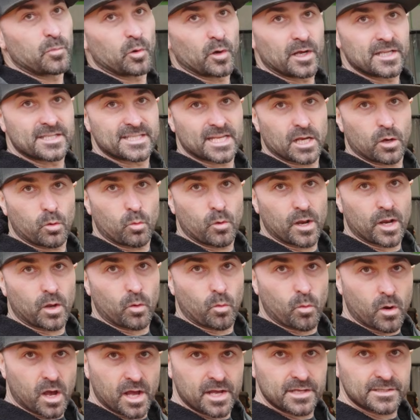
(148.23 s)
points at what it
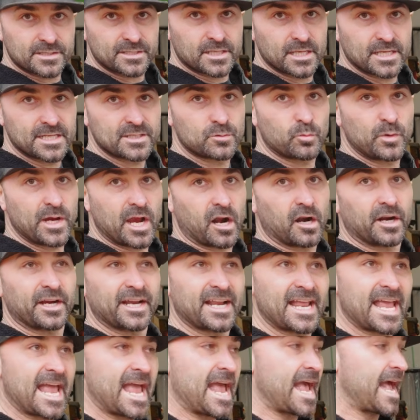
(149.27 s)
was is we are
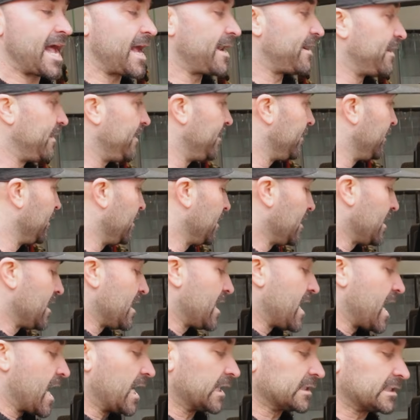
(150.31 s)
going to add
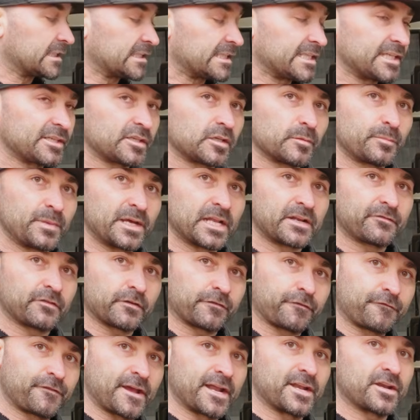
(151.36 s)
a little bit of a
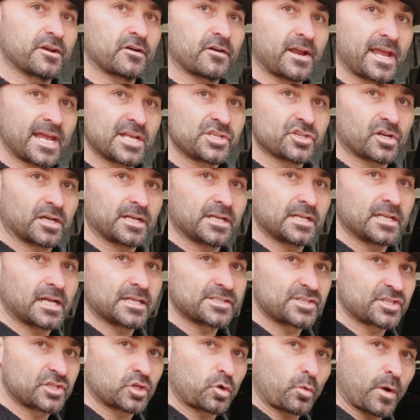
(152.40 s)
fender edge on it, a
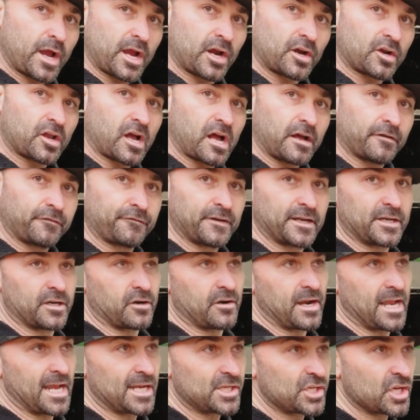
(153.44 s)
squared off
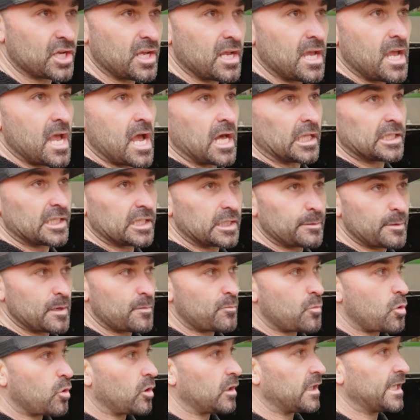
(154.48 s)
fender edge, a little bit
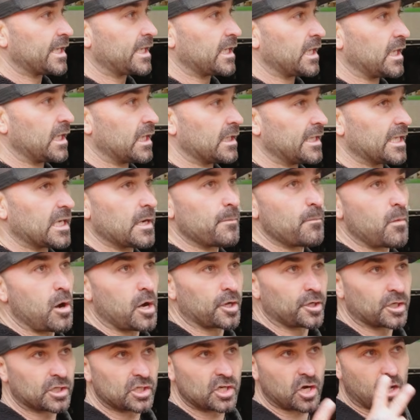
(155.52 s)
more like a
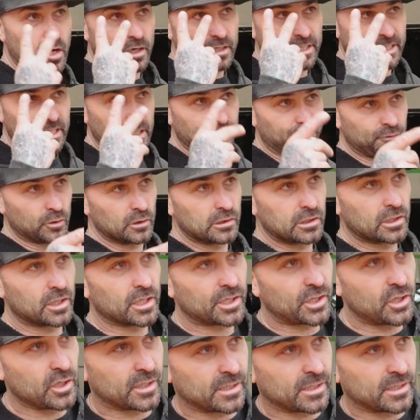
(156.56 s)
modern car. Like if you look,